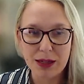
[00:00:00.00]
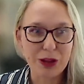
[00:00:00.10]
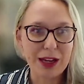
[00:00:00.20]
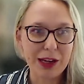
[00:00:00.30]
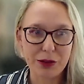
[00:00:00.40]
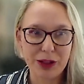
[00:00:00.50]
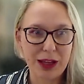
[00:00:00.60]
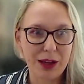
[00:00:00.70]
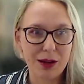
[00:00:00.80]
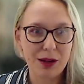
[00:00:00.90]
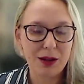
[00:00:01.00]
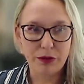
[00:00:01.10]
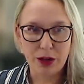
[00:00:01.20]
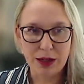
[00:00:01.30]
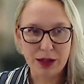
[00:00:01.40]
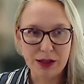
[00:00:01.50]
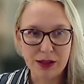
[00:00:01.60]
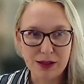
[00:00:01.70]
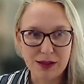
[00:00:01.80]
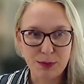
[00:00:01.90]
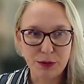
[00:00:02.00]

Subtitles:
all their healthcare providers,